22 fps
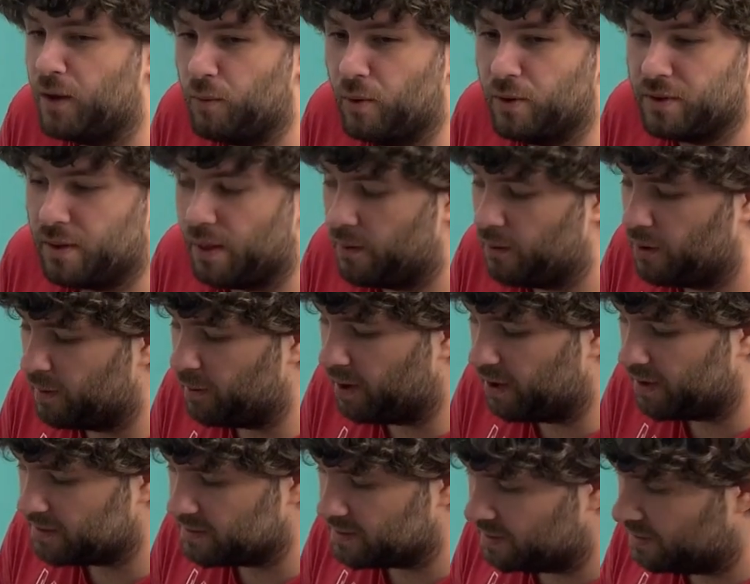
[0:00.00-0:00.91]
worth the 30
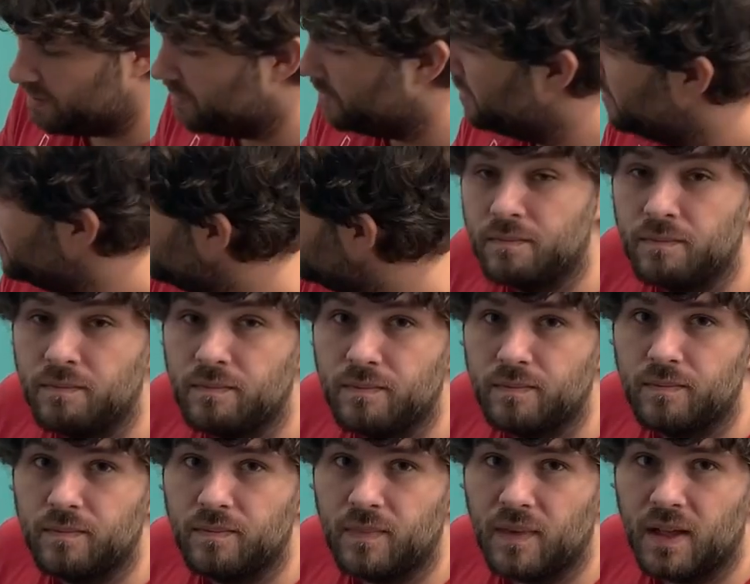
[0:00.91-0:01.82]
bucks.
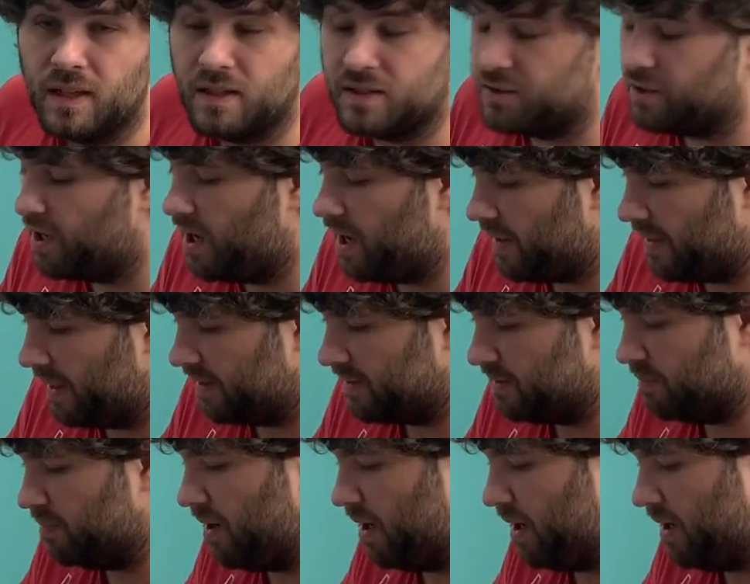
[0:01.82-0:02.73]
So yeah,
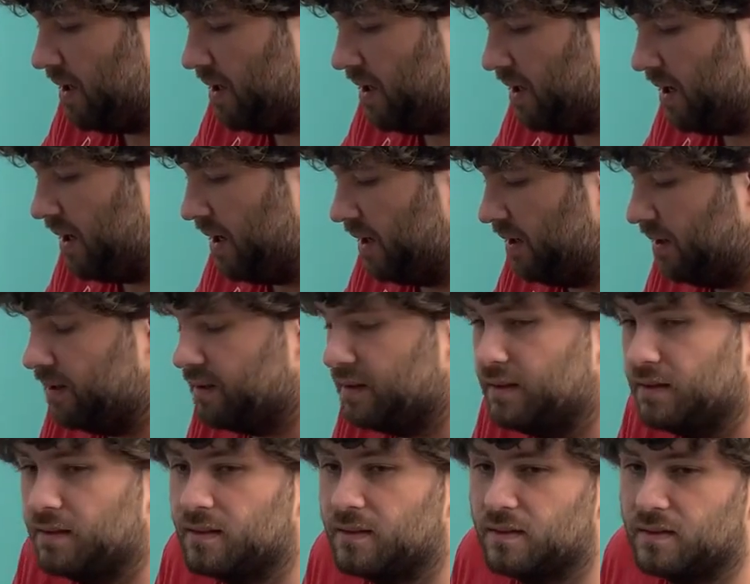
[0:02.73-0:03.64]
that's my uh,
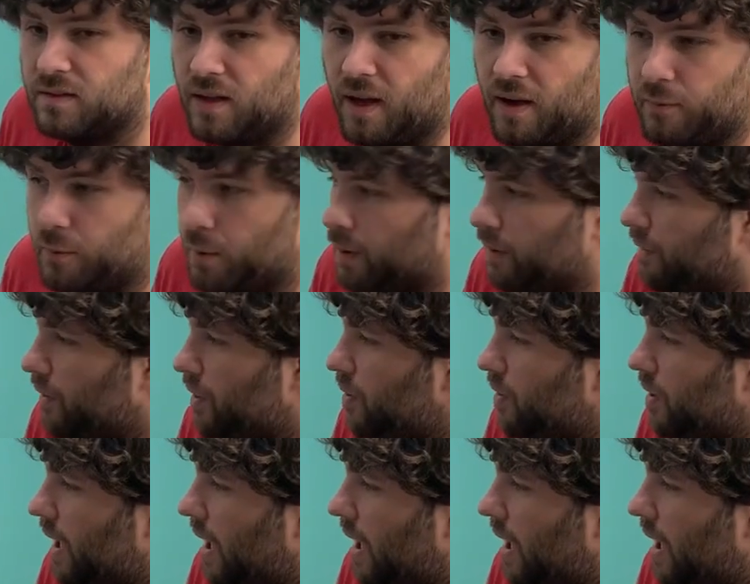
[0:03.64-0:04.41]
software review.